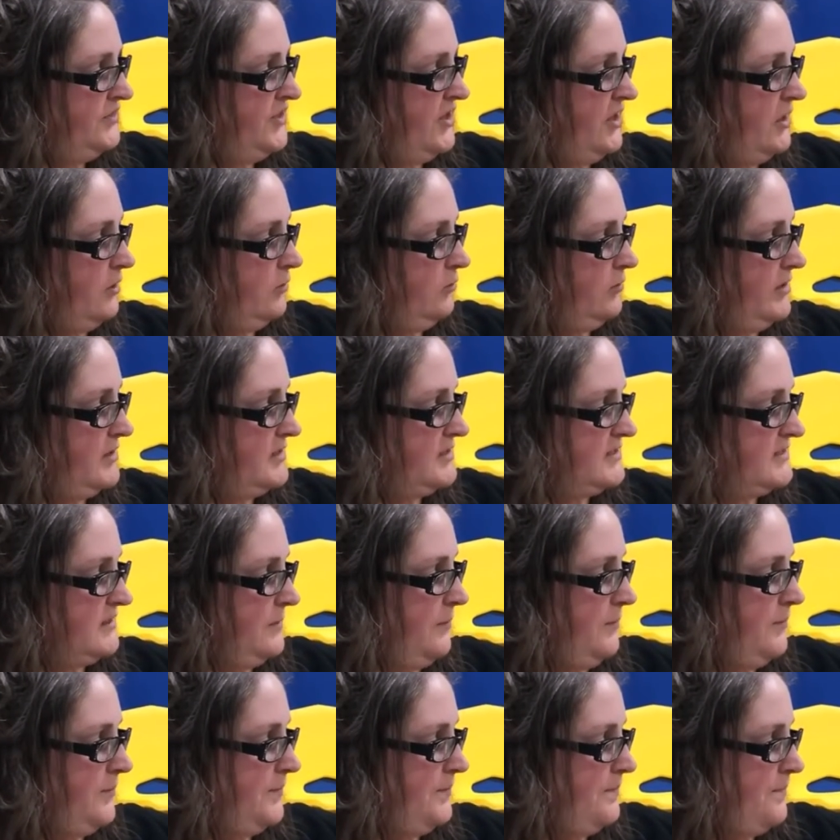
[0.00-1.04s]
There was
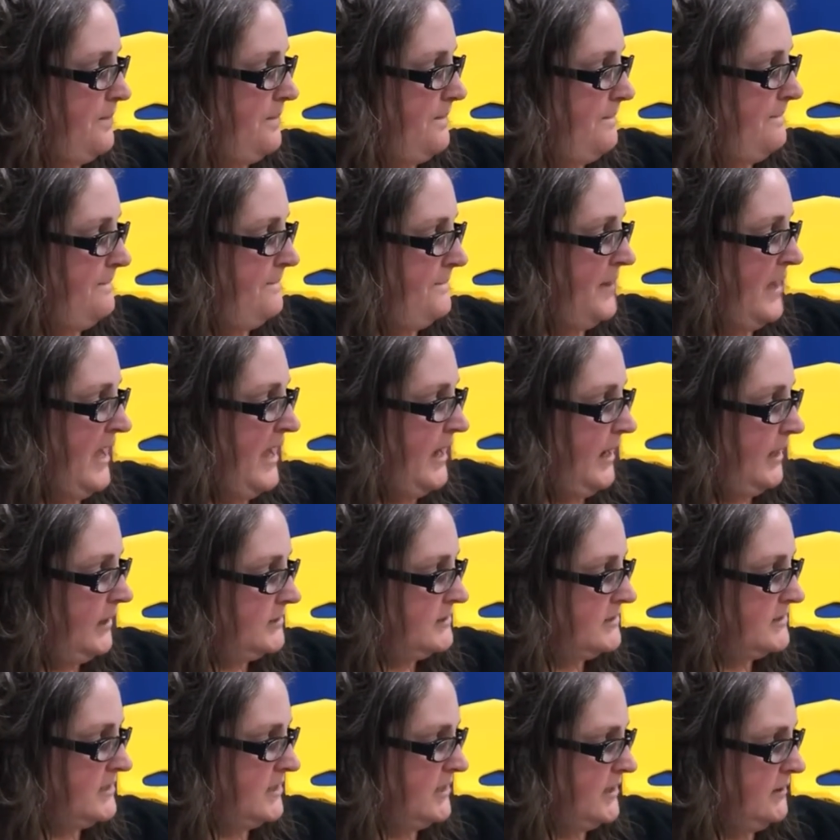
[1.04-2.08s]
a
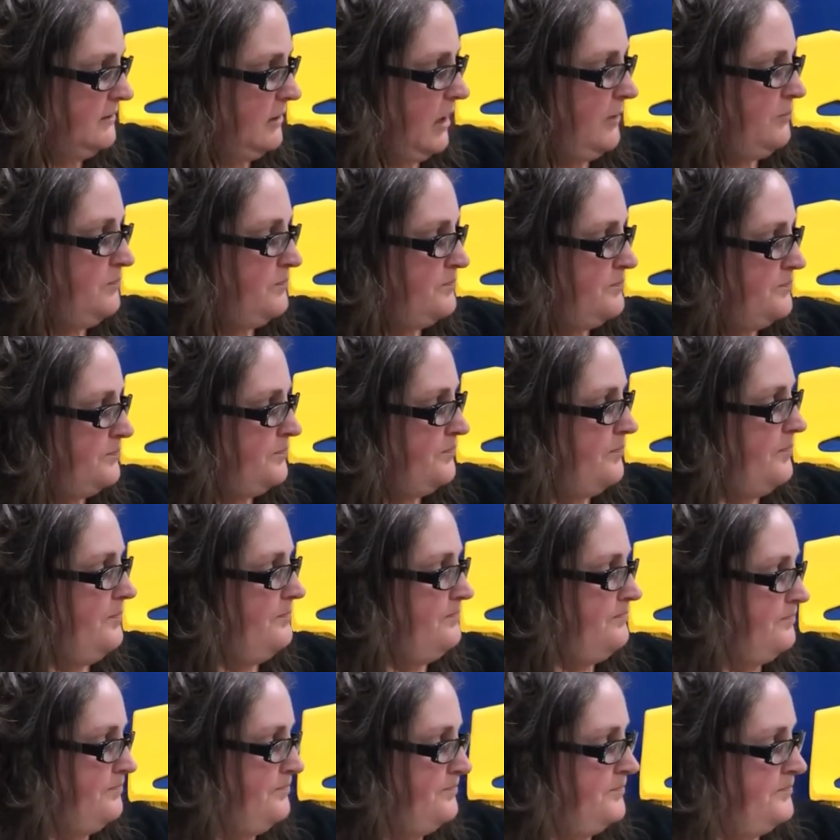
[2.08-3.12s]
bat, a
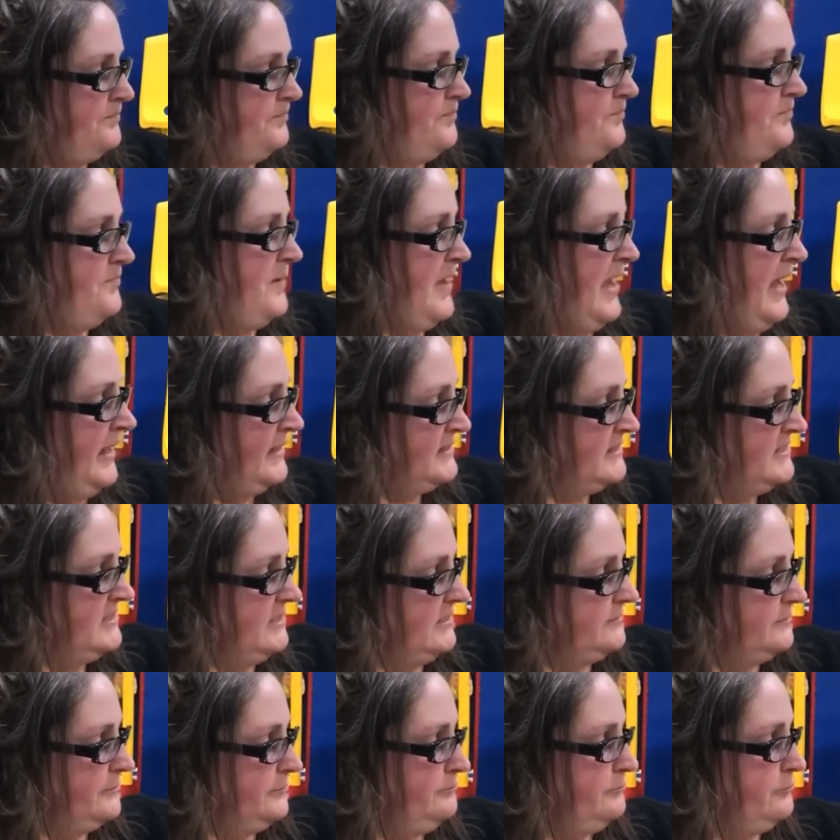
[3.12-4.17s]
bats
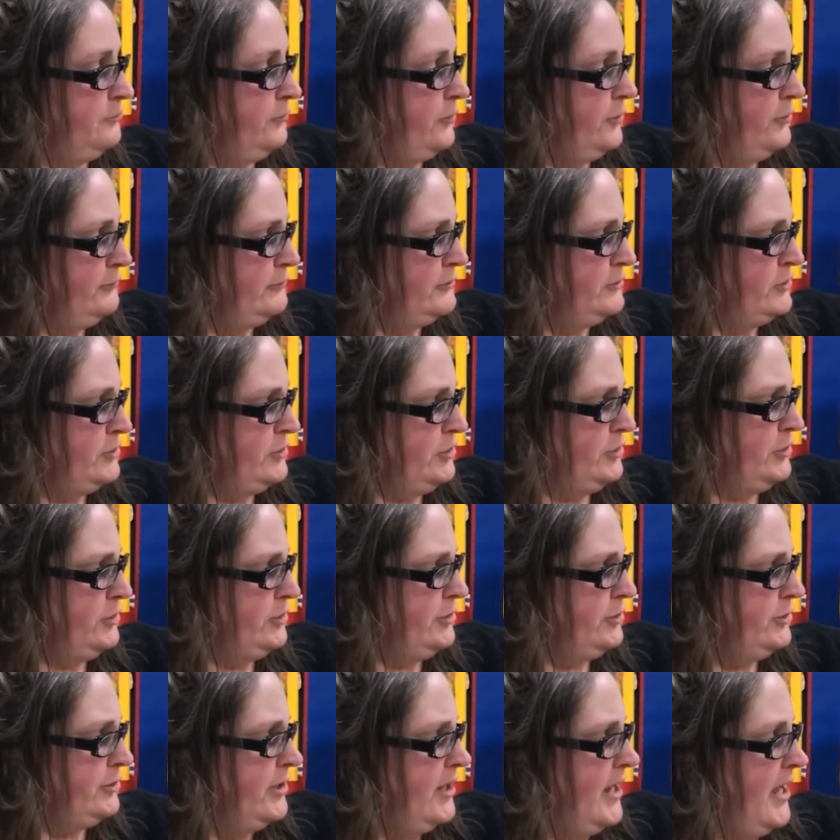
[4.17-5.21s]
and
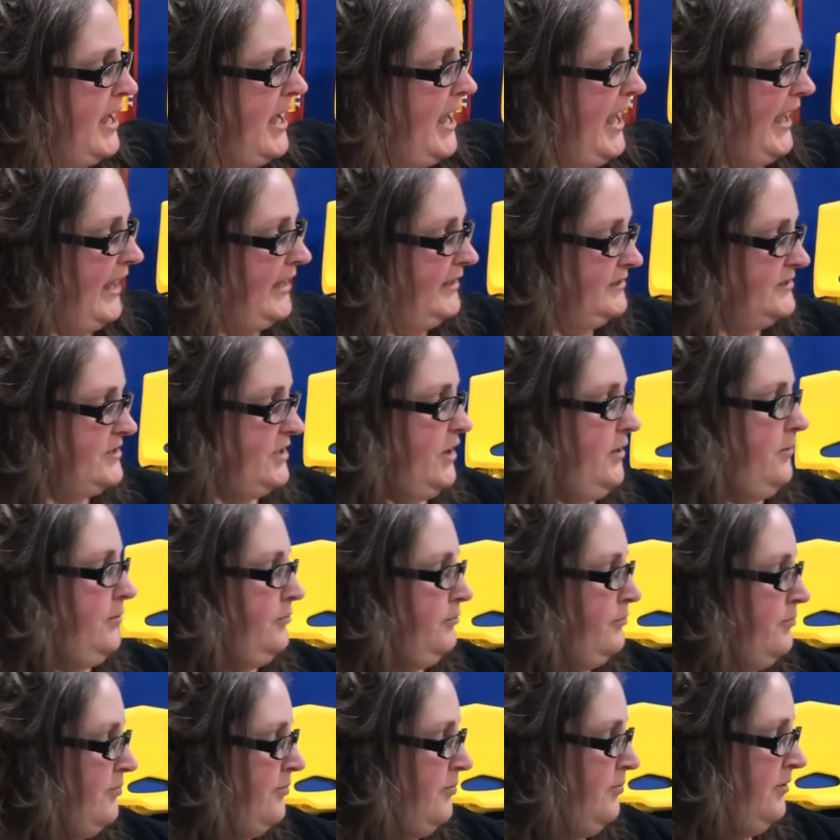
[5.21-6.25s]
rooster, and
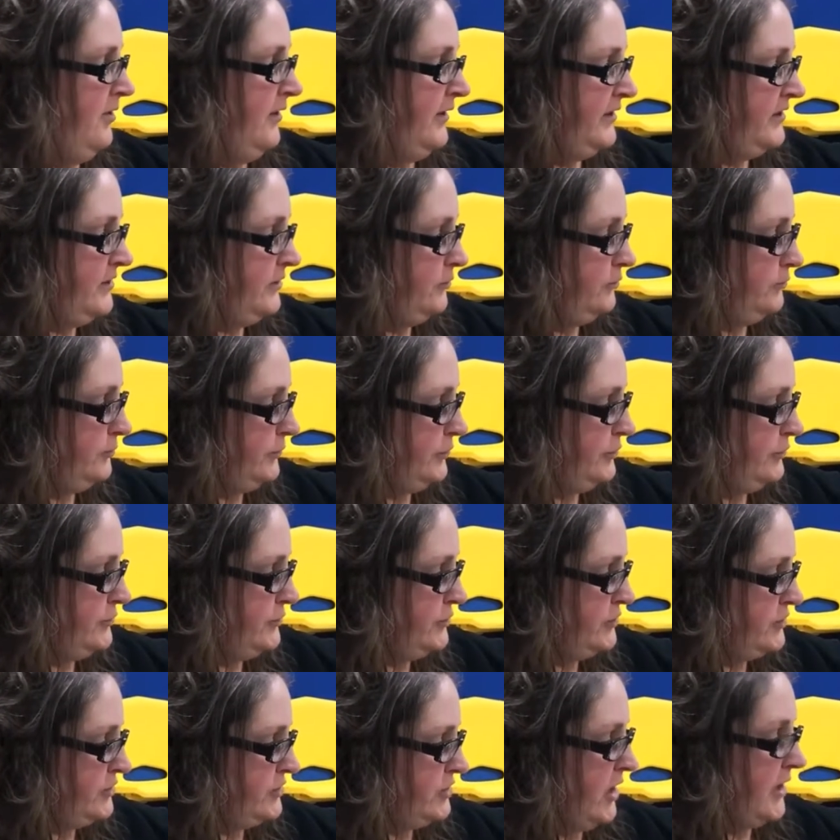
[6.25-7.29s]
a little
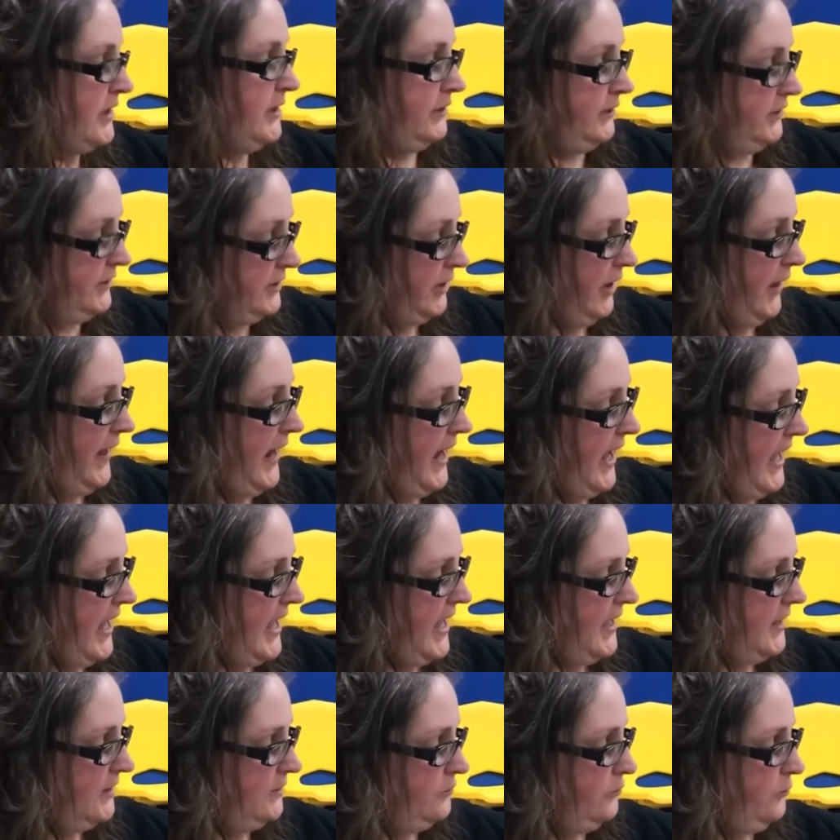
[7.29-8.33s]
roost and a little
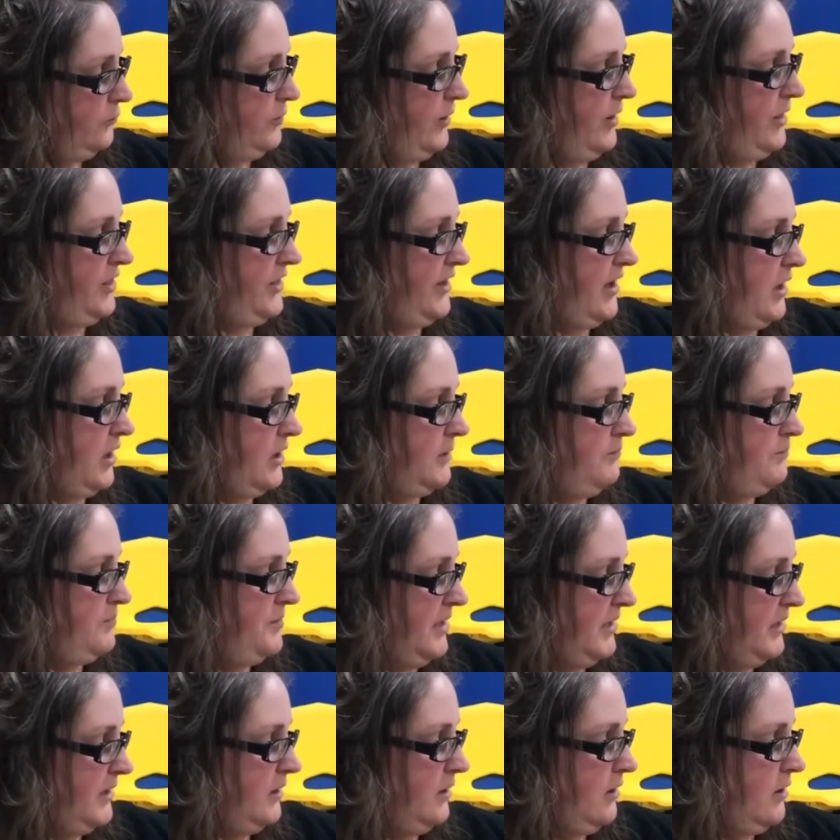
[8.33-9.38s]
hen with a
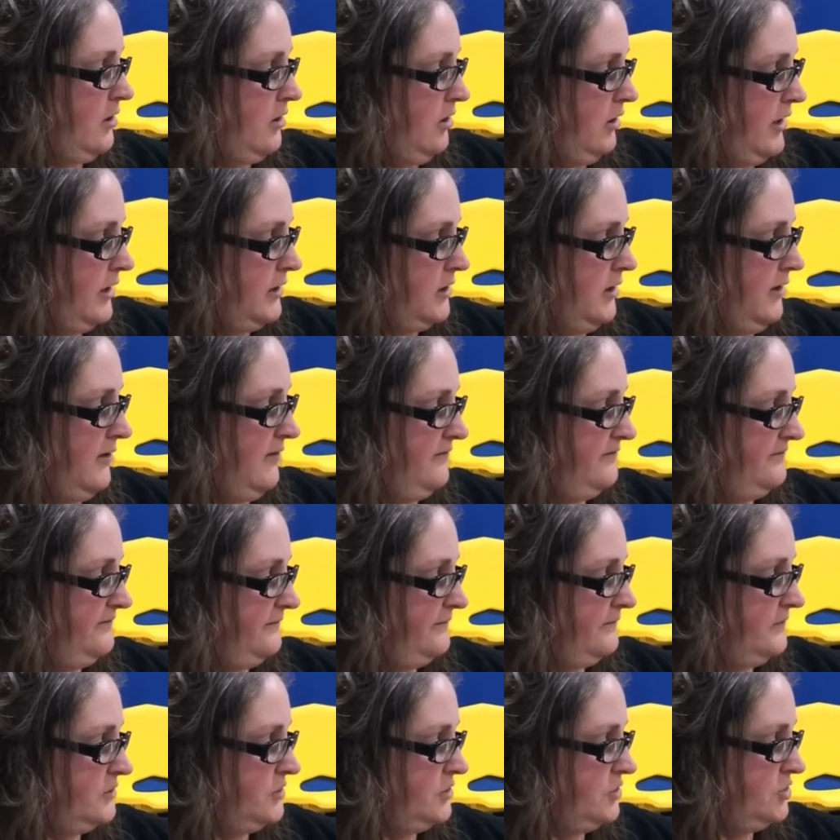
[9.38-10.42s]
big cluck of
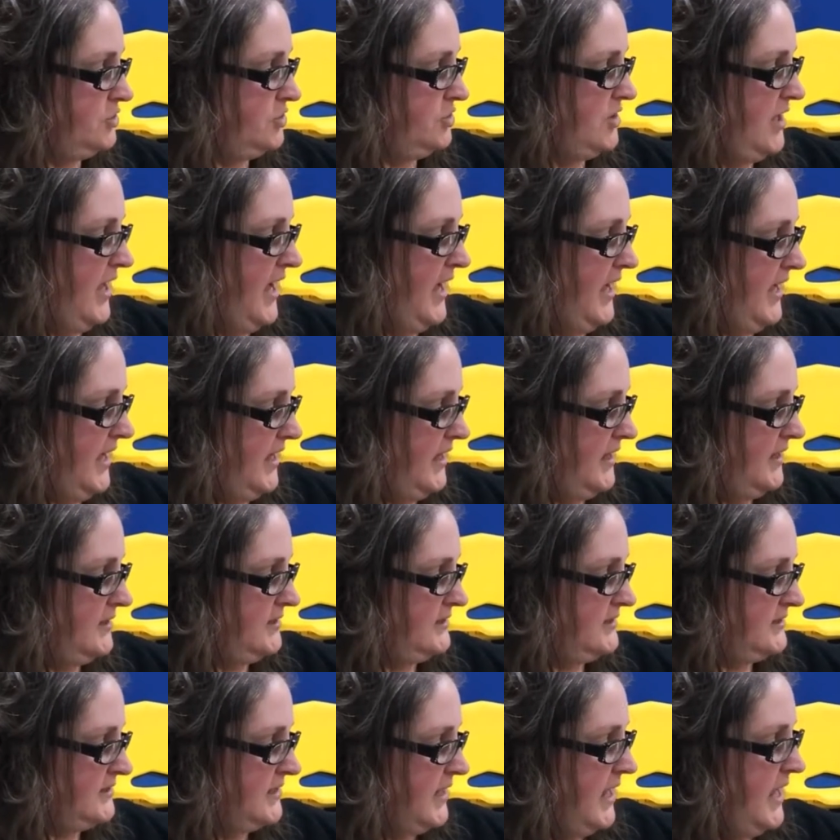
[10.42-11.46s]

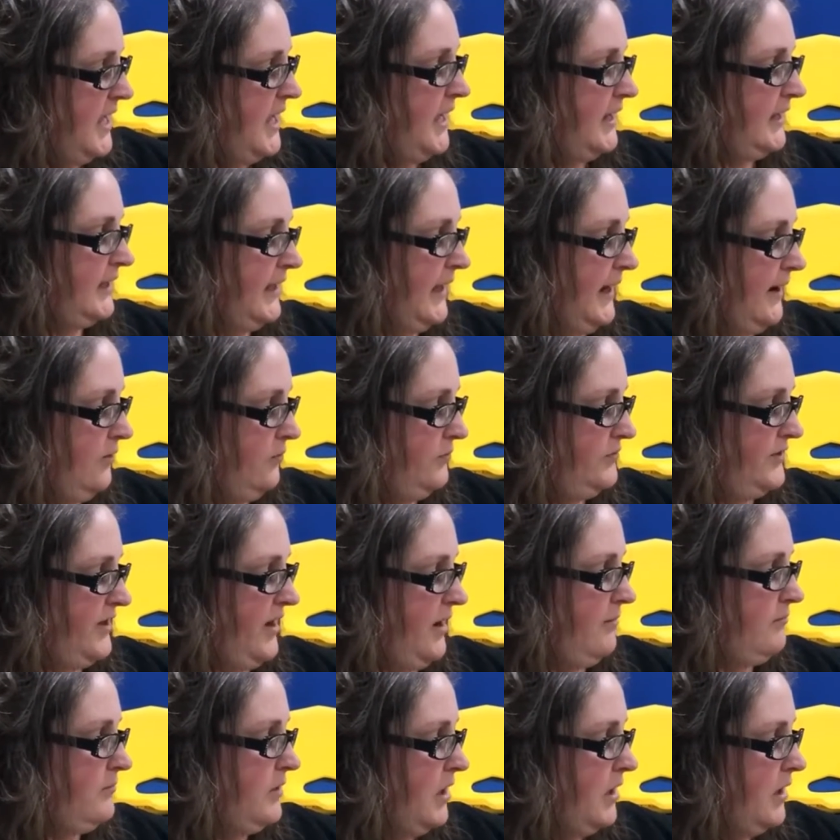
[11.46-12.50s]
eggs. Count
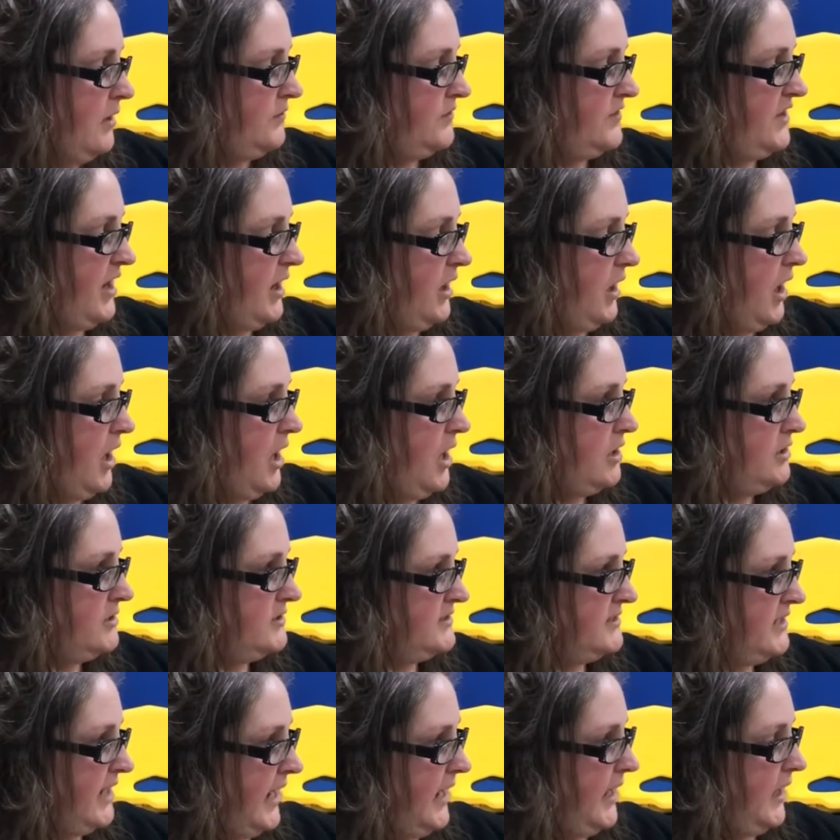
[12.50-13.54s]
them. There are
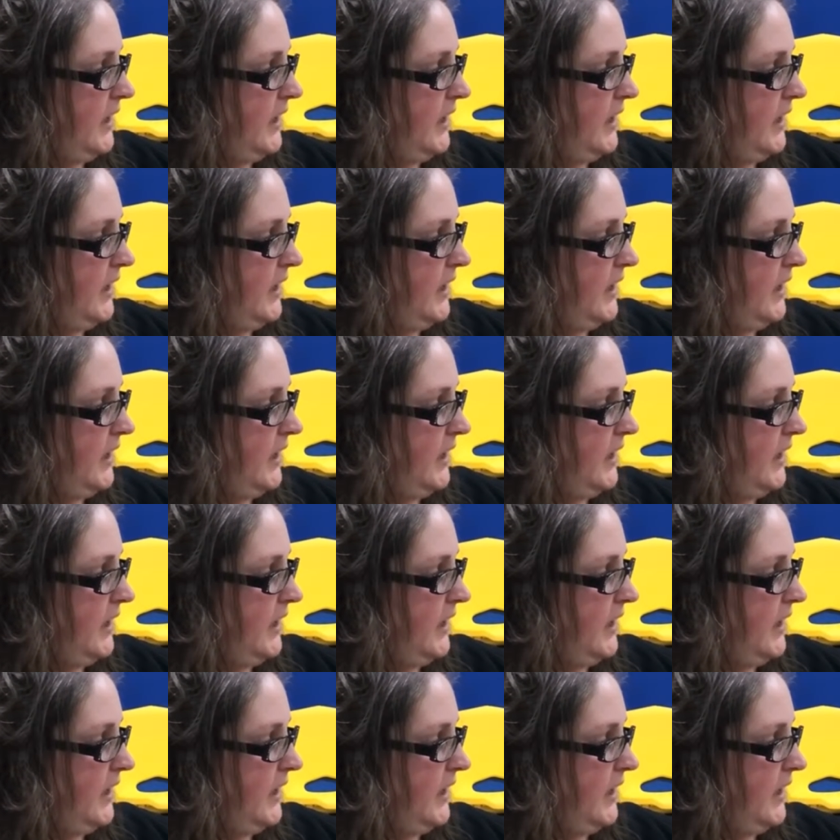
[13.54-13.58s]
10.